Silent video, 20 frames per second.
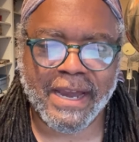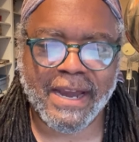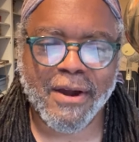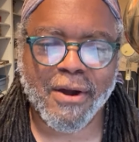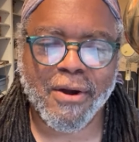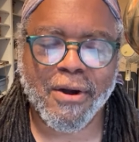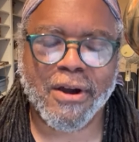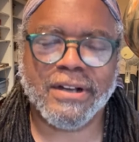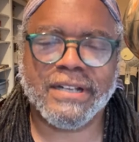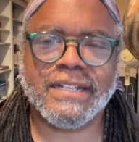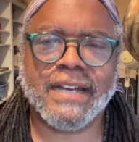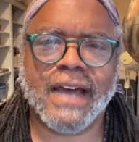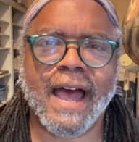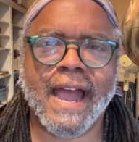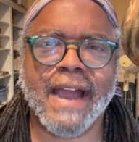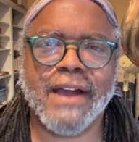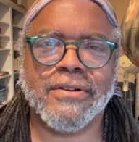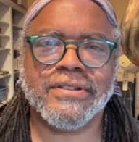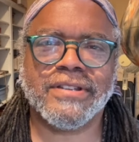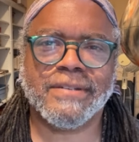They are a
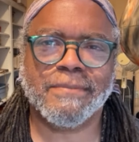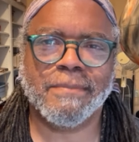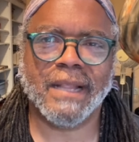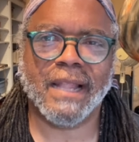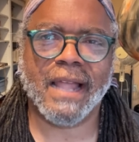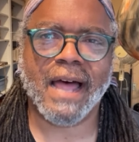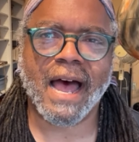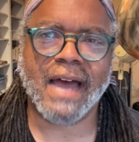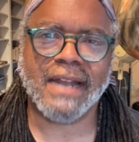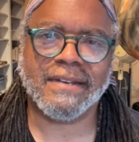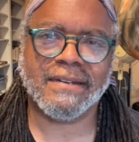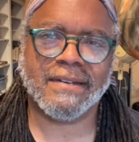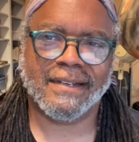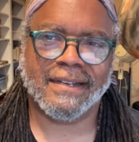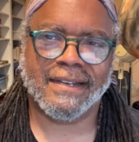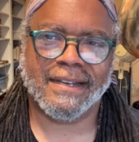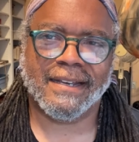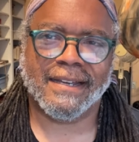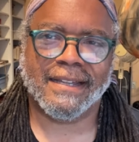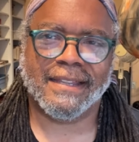tiresome lot.
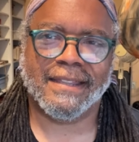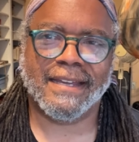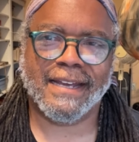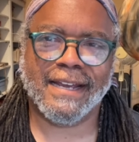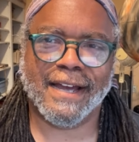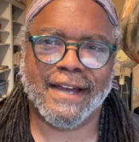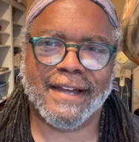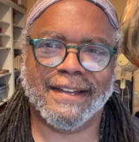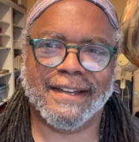They,